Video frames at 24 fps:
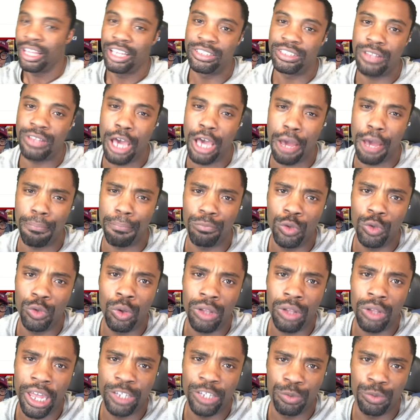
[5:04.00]
that you
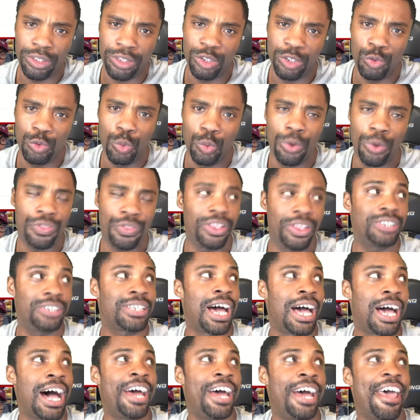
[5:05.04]
ladies with these
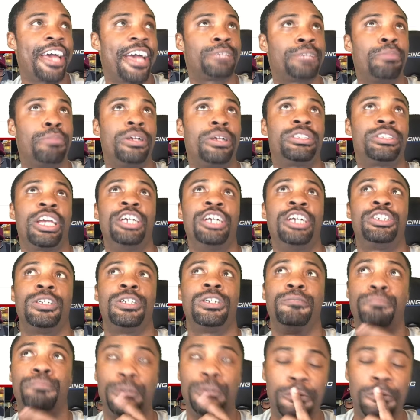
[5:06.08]
high
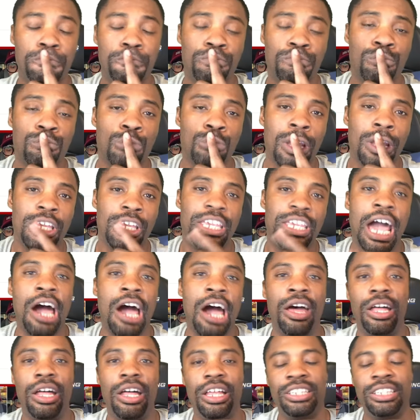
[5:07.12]
expectations,
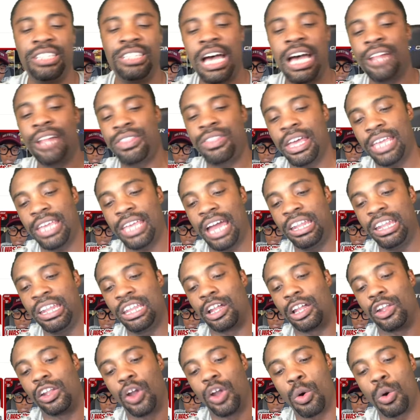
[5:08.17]
y'all, it's not that y'all need
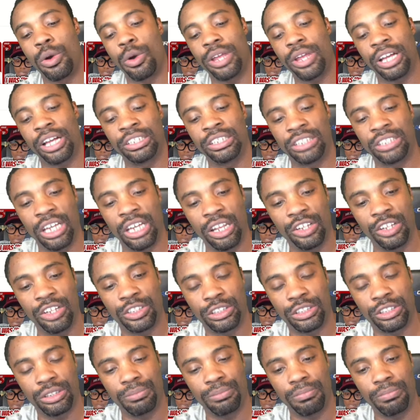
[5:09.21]
to lower your
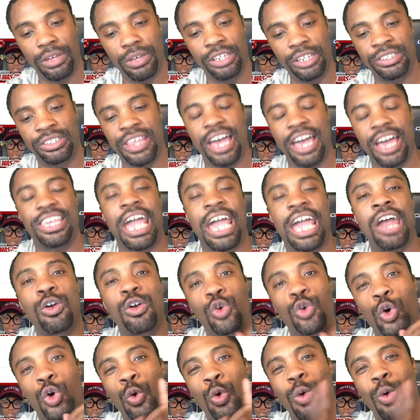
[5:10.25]
standards. It's that y'all
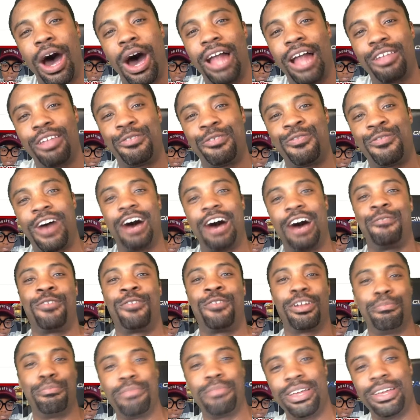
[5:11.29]
don't qualify for
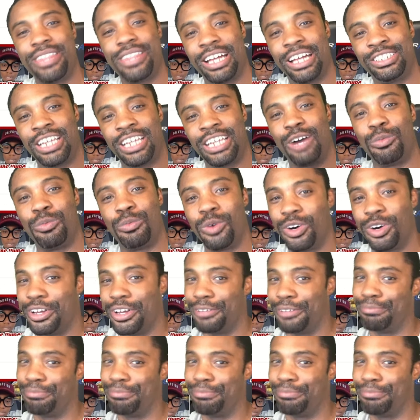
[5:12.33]
the men that y'all want.